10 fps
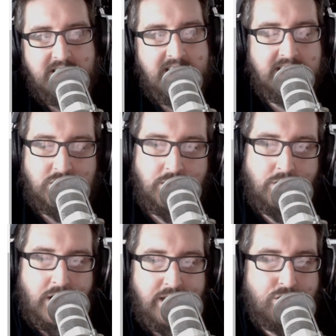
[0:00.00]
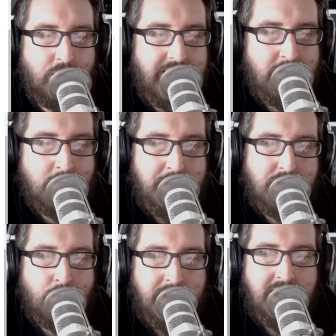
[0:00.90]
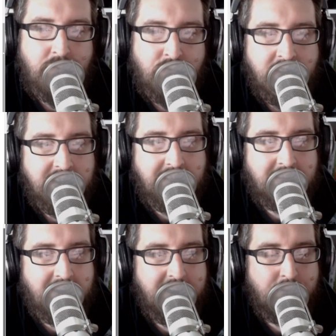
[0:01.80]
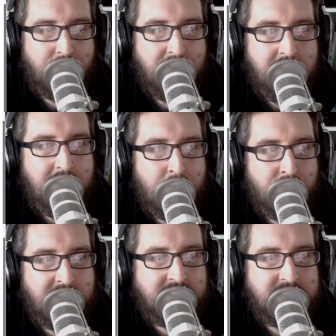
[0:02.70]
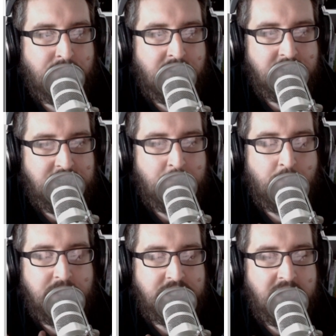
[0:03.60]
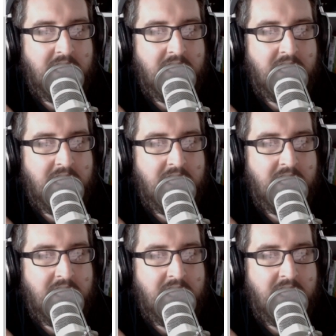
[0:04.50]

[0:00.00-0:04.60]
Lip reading: And so I thought that would be a really fun little kind of fantasy fellowship, which,